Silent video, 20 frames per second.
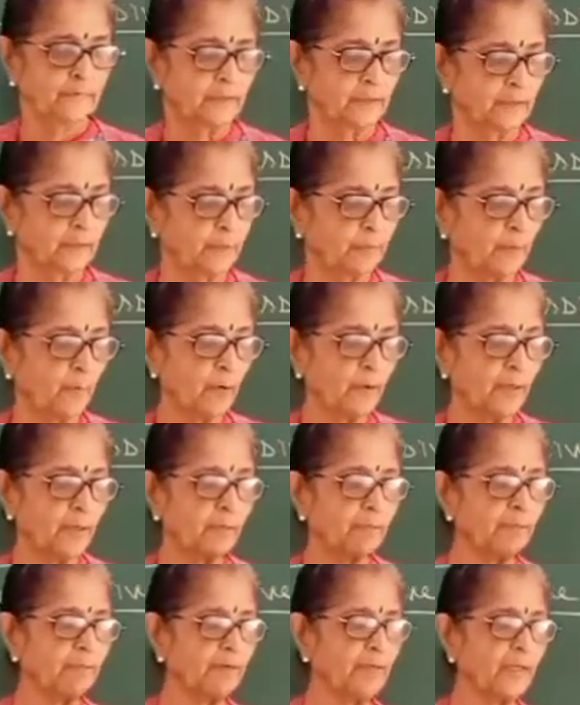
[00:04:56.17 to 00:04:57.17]
The poem
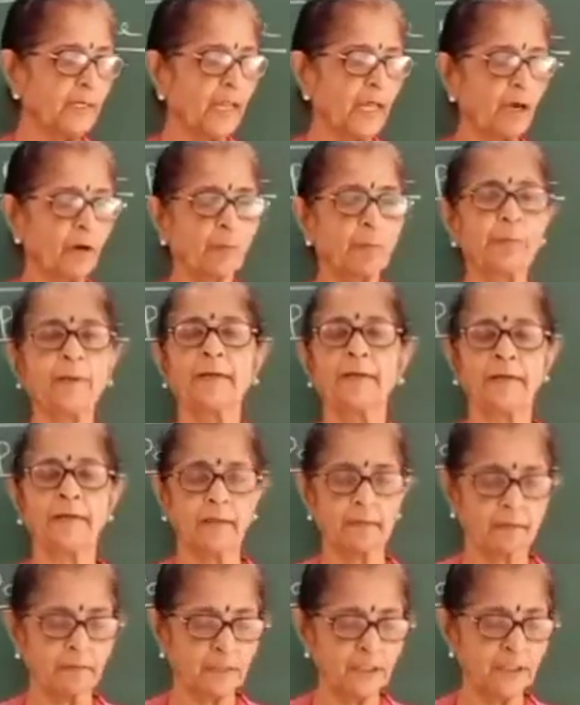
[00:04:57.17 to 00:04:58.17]
will have been
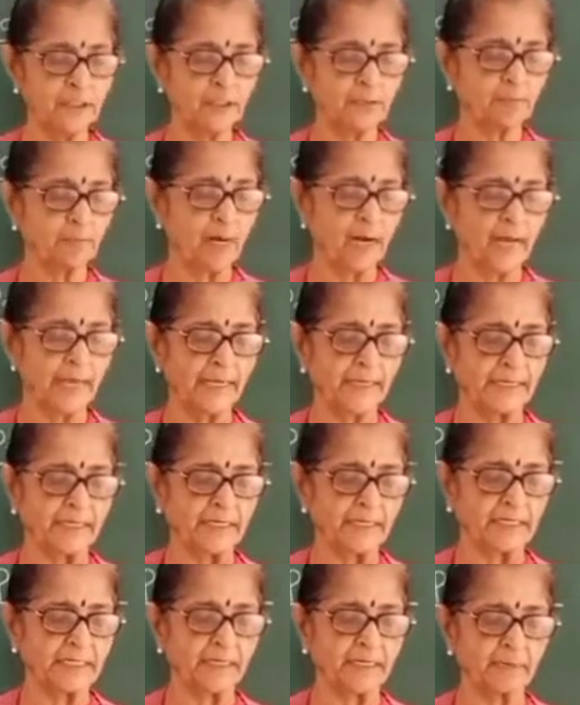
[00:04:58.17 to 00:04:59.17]
learnt by
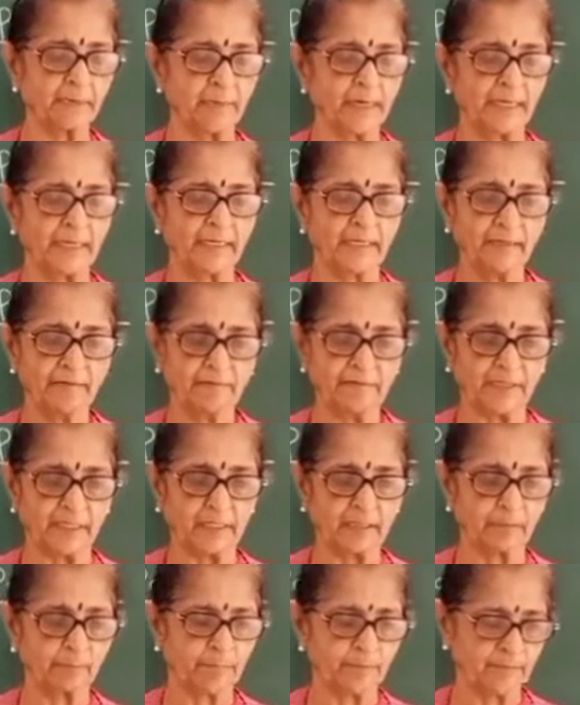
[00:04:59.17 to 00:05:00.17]
Rita by evening.
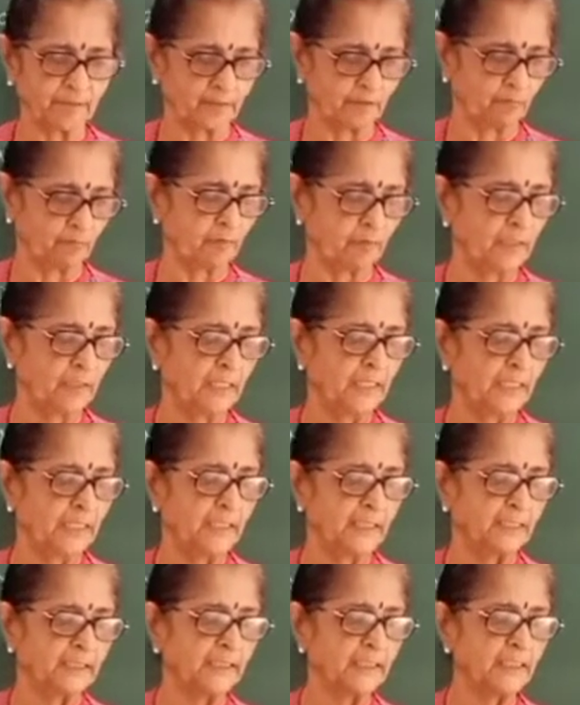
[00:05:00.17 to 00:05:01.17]
Passive.
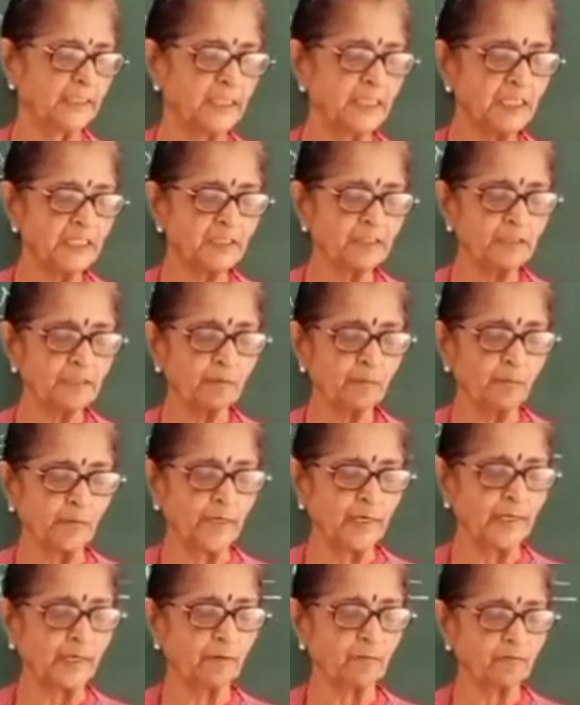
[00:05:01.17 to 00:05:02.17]
The teacher will
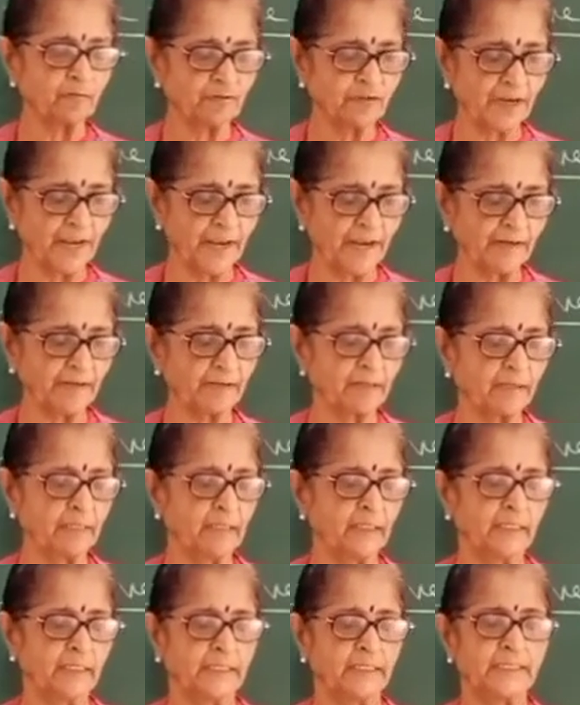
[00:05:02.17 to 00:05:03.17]
have checked
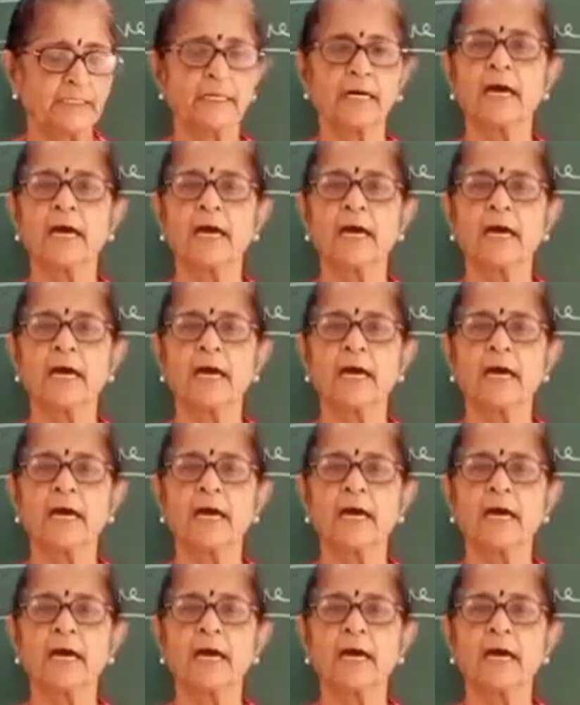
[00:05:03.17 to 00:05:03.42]
the